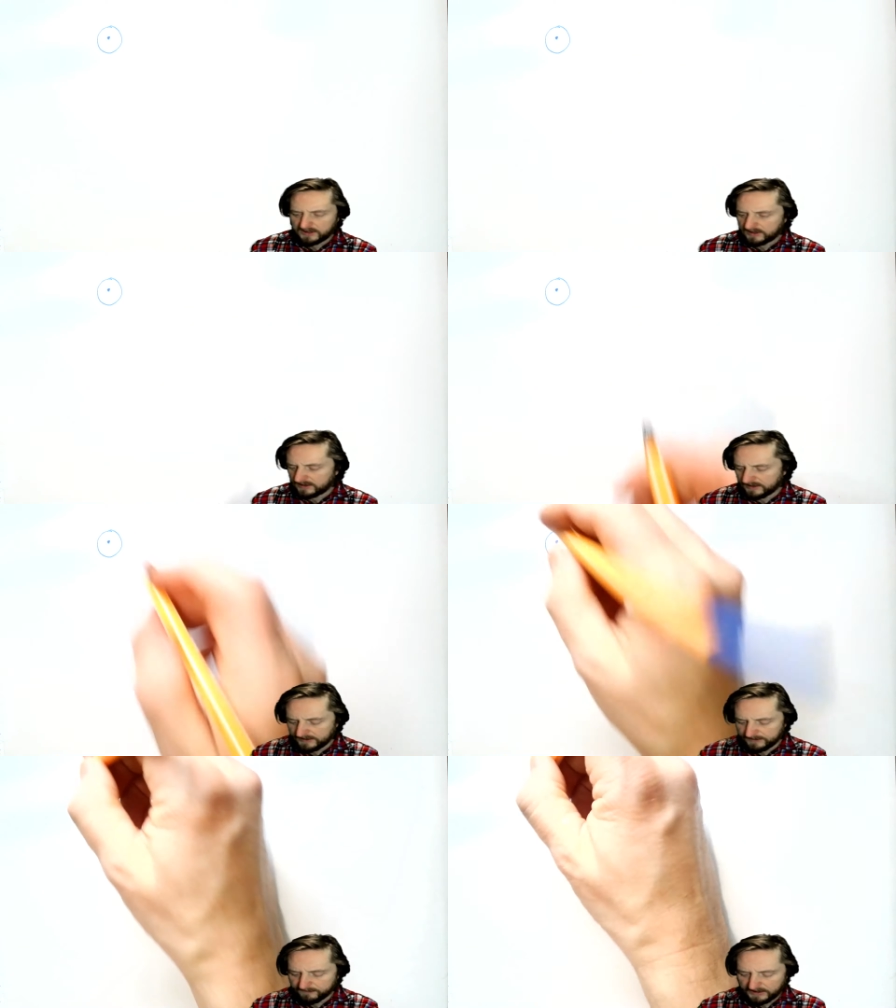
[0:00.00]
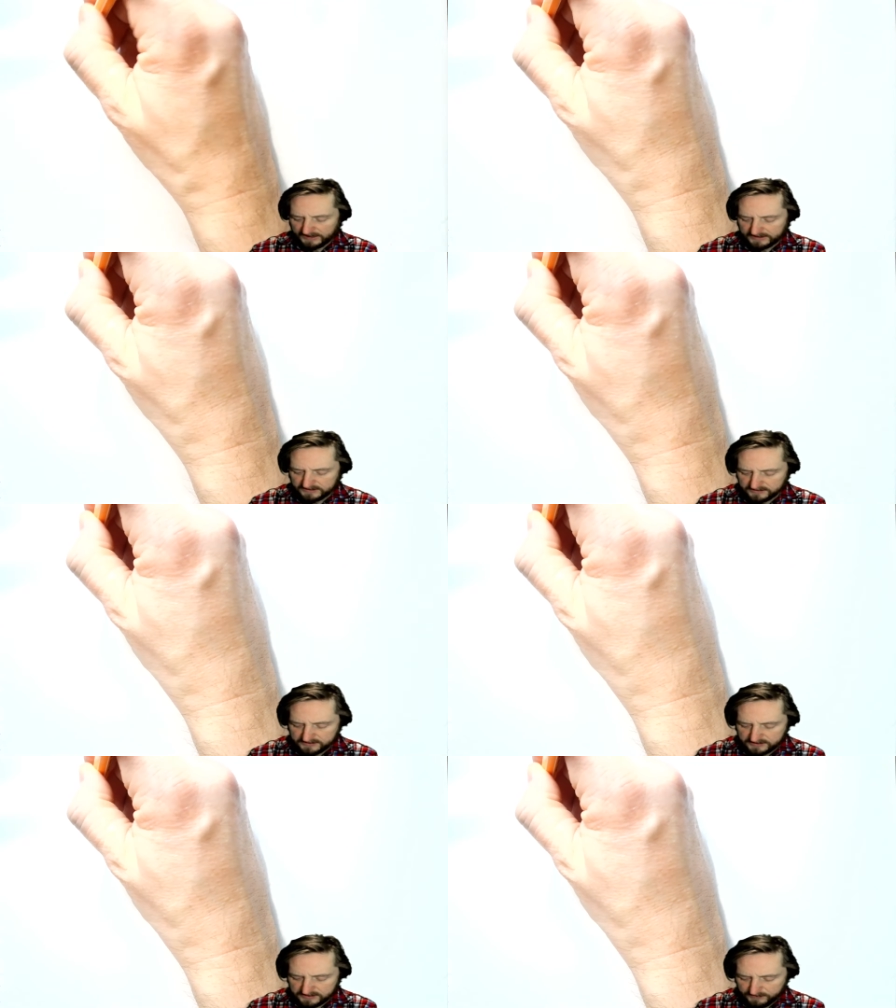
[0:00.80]
and
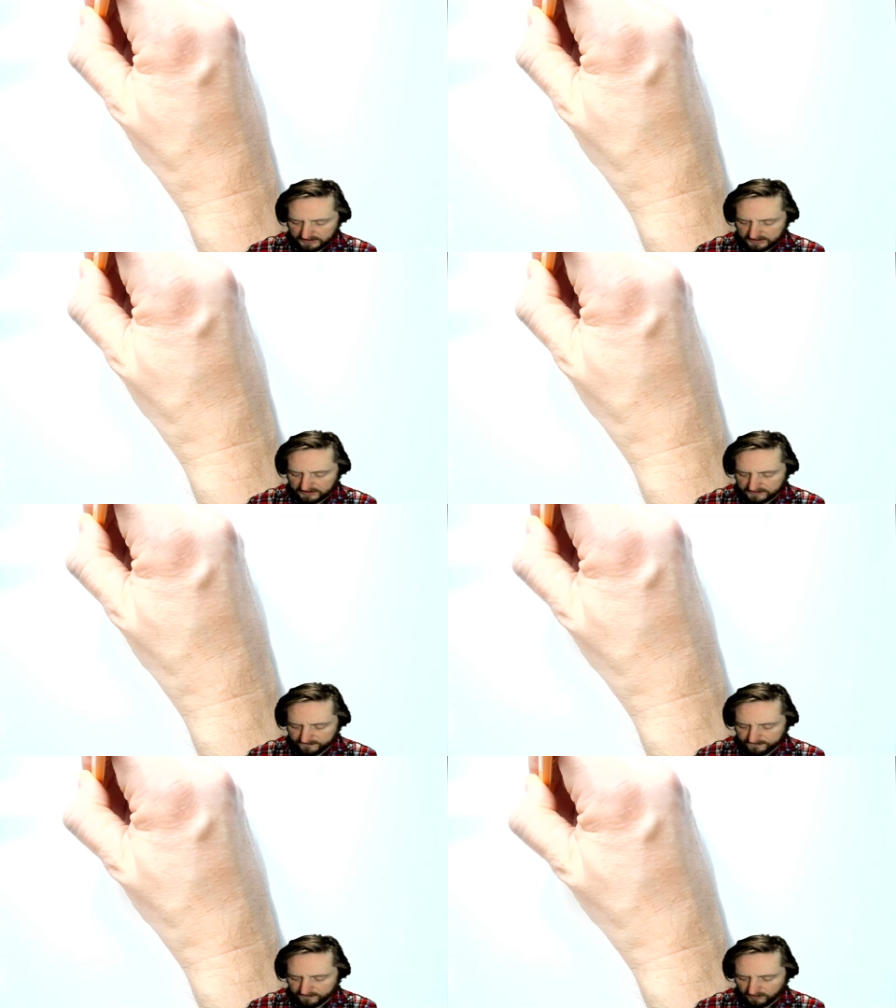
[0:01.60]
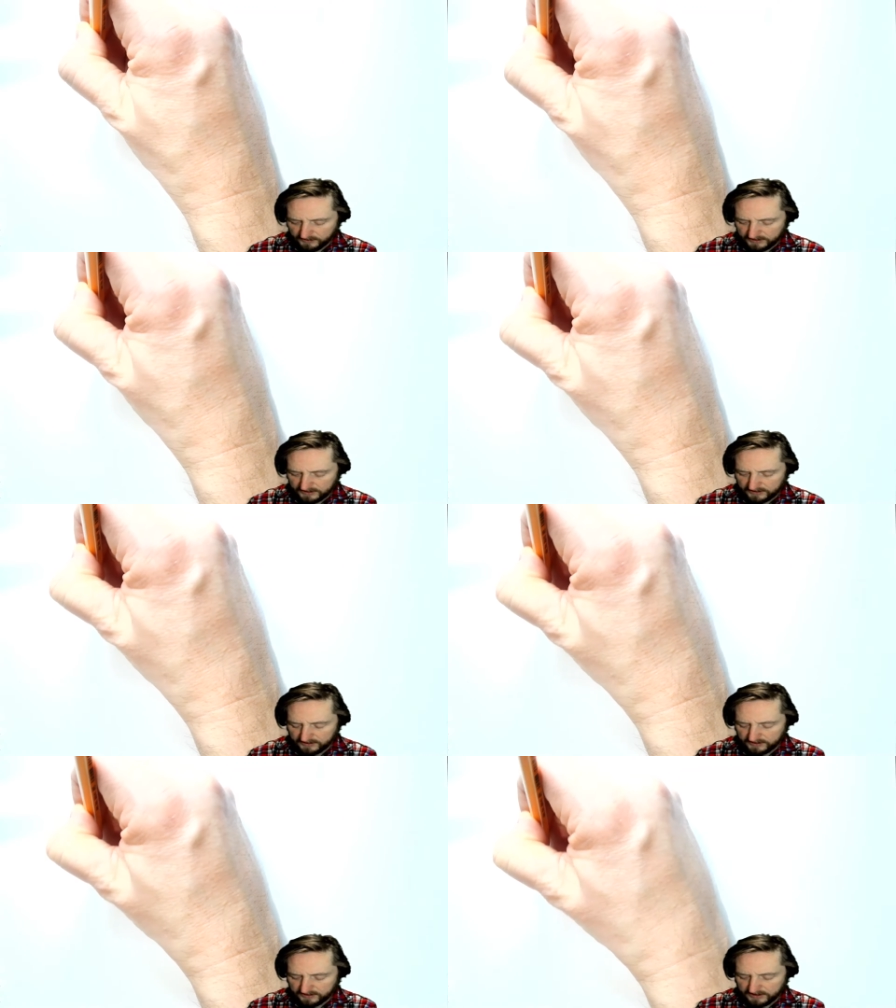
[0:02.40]
suspended from it
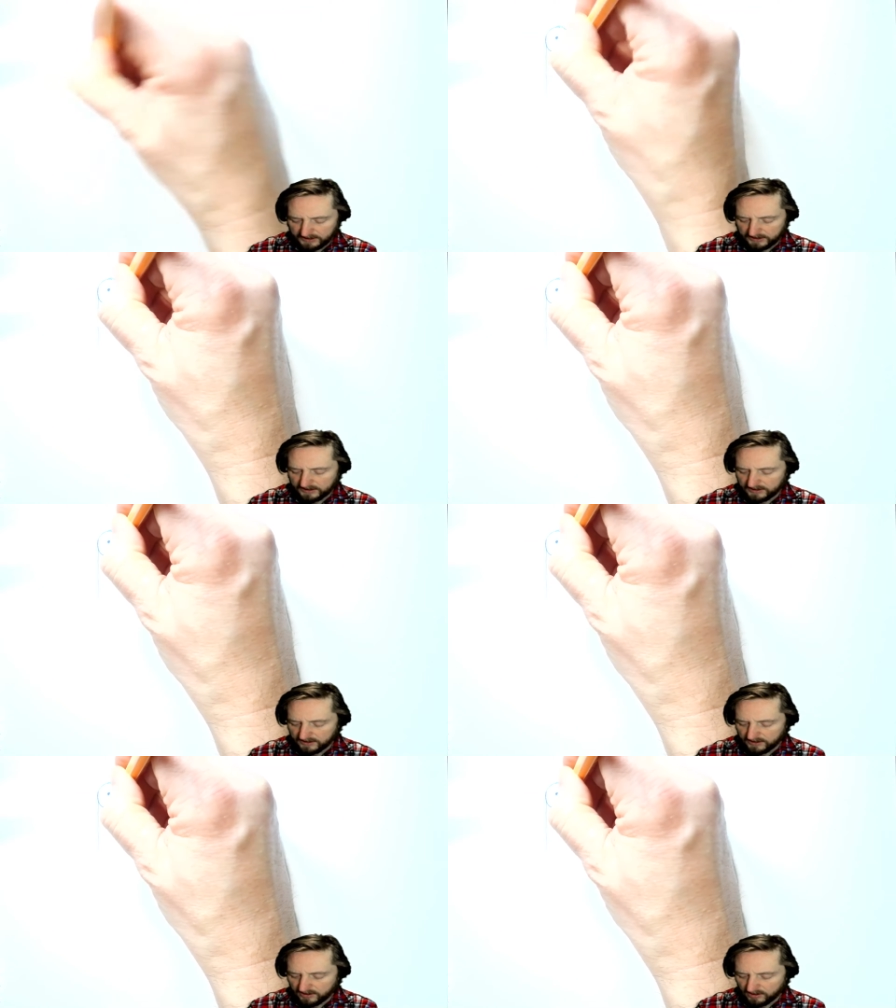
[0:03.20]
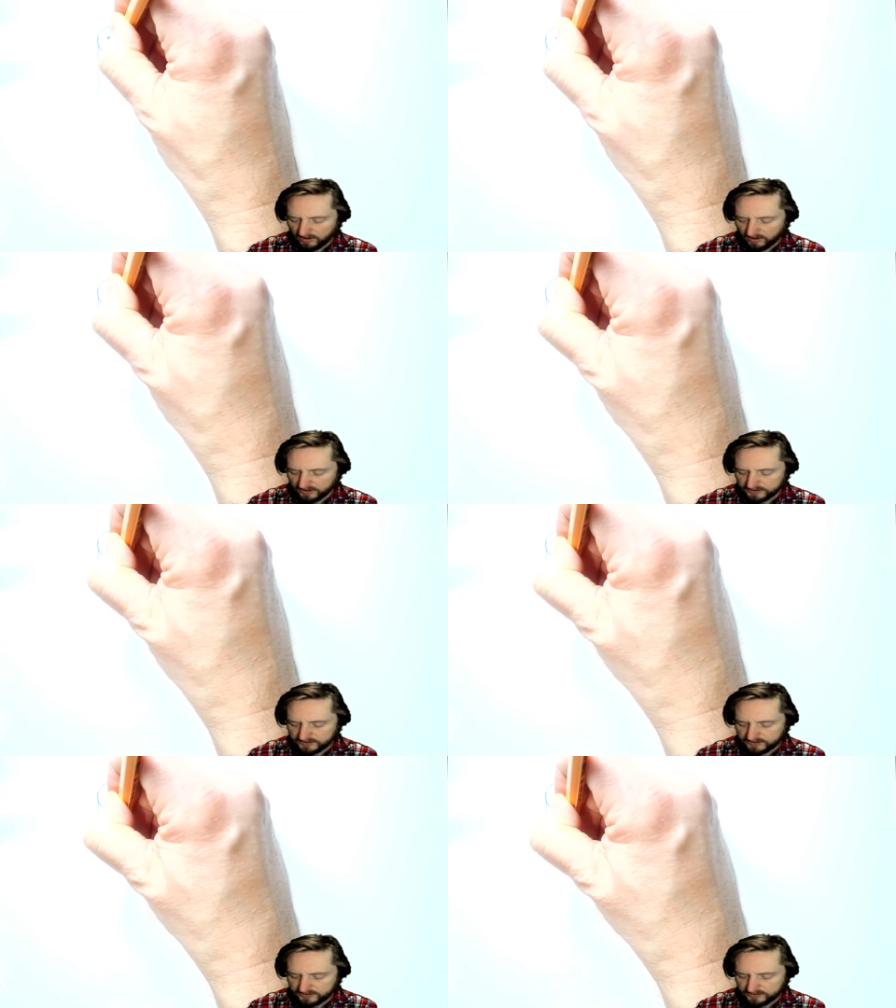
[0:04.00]
there are
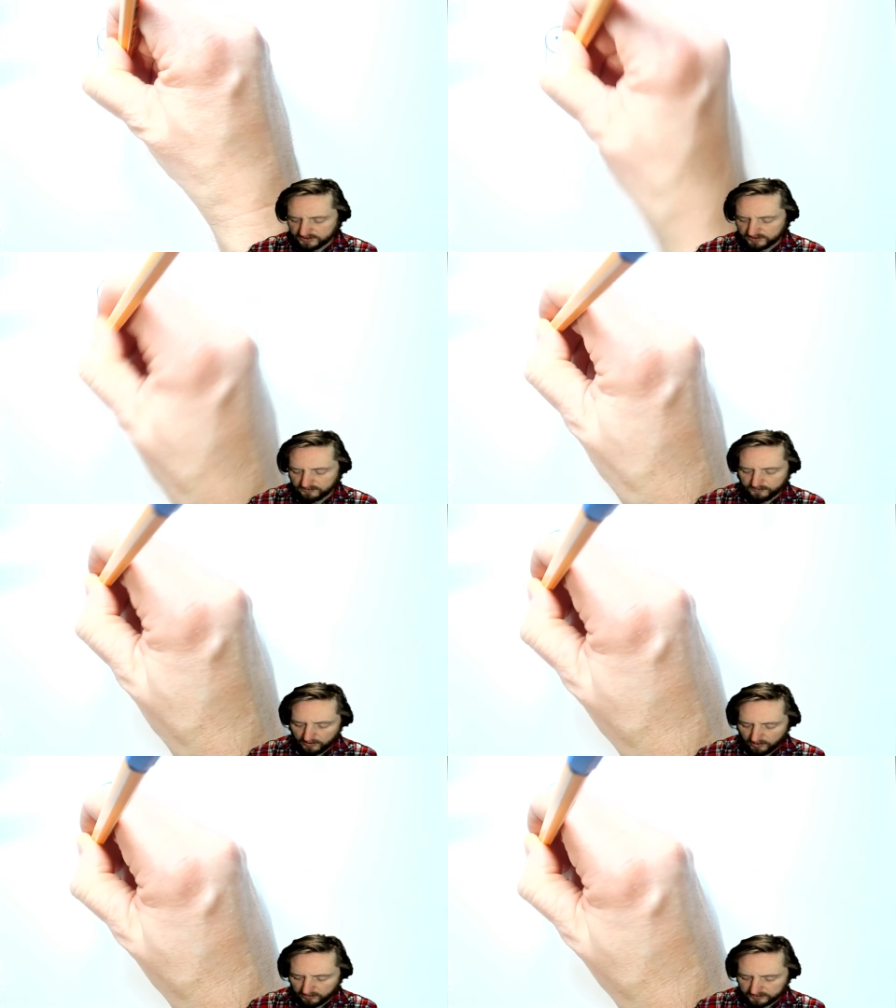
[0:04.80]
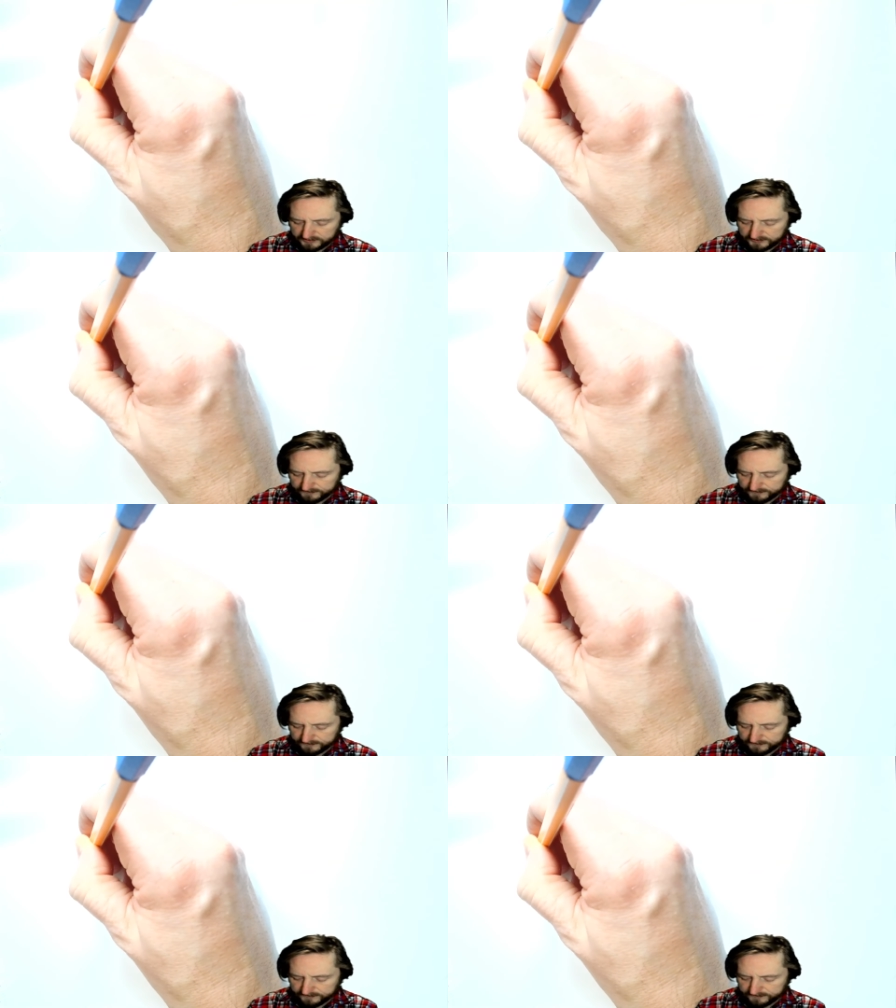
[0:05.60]
two blocks.